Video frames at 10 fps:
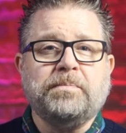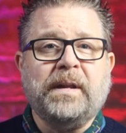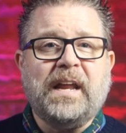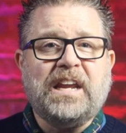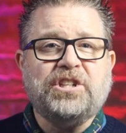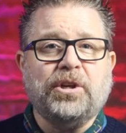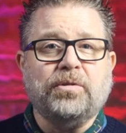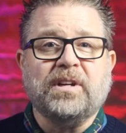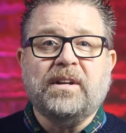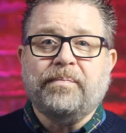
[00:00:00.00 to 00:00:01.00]
it's been
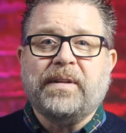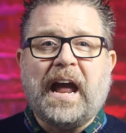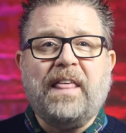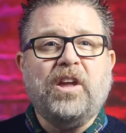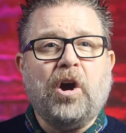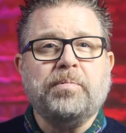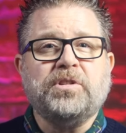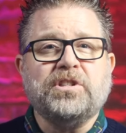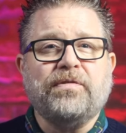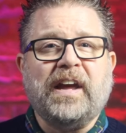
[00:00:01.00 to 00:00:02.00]
issued, and the
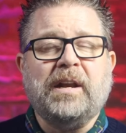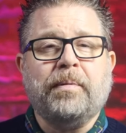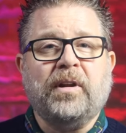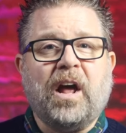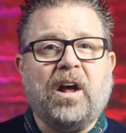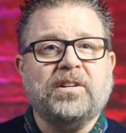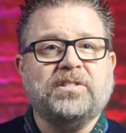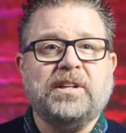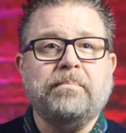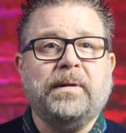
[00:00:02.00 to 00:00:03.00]
options available are
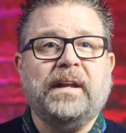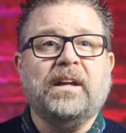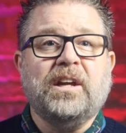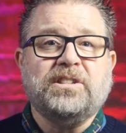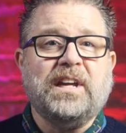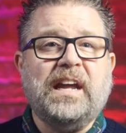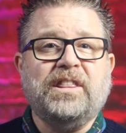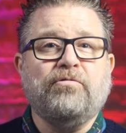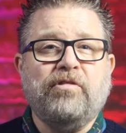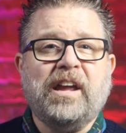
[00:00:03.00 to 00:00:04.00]
simply to
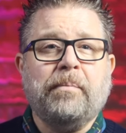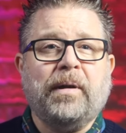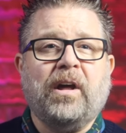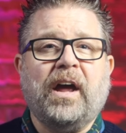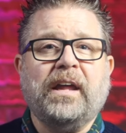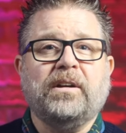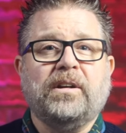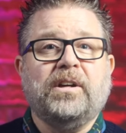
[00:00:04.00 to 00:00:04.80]
either reapply